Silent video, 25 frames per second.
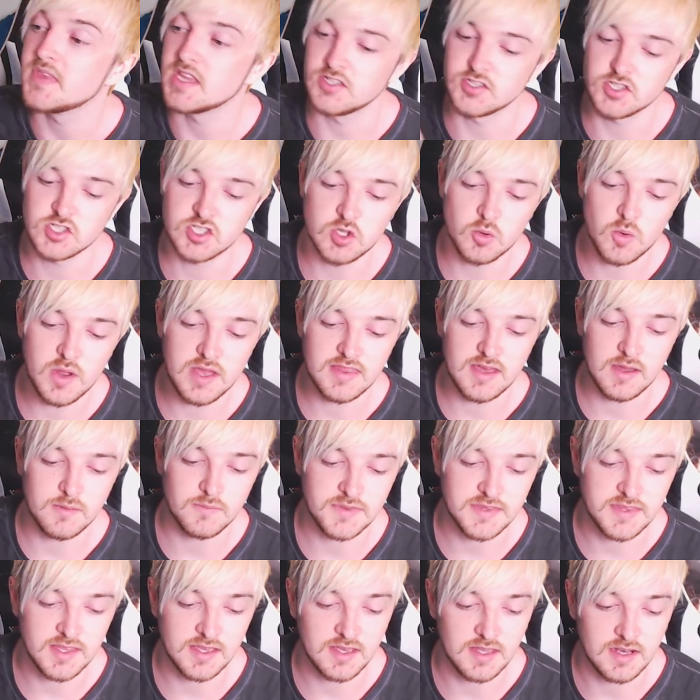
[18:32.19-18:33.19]
Just the way that I'm
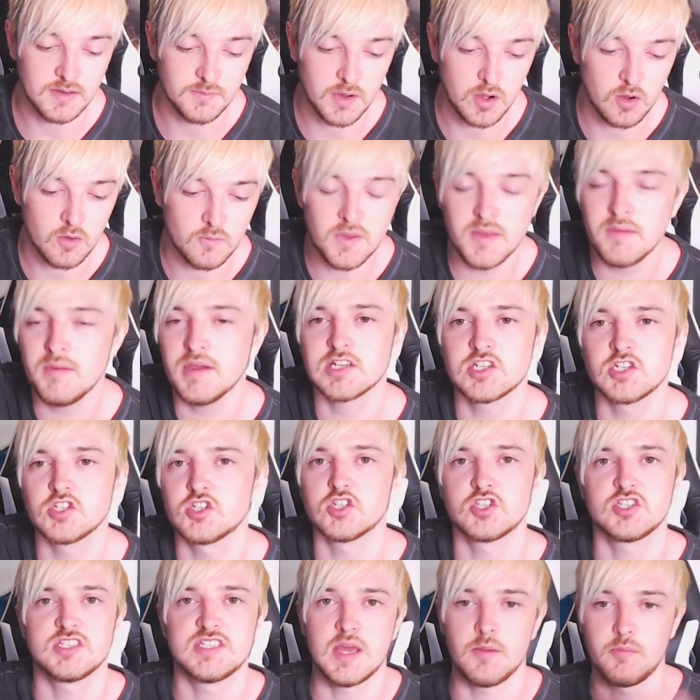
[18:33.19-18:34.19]
thinking about it. Maybe I should
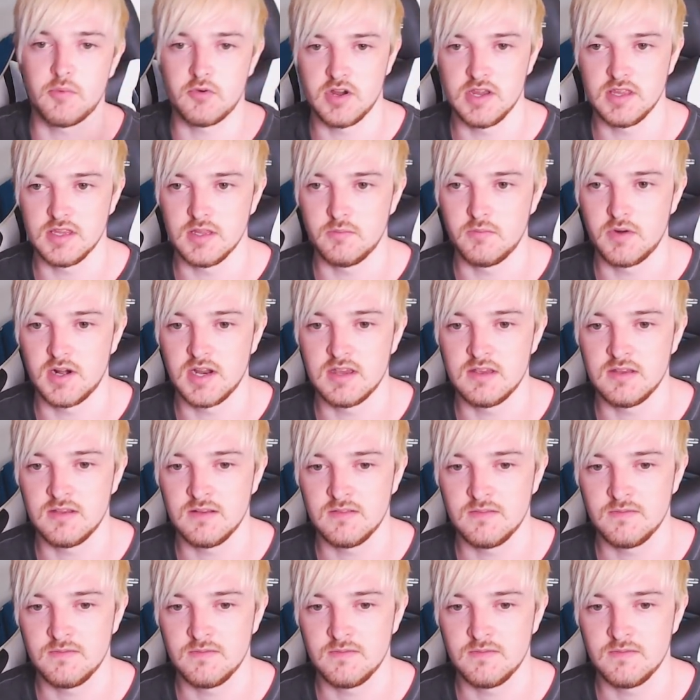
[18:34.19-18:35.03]
just separate them, right?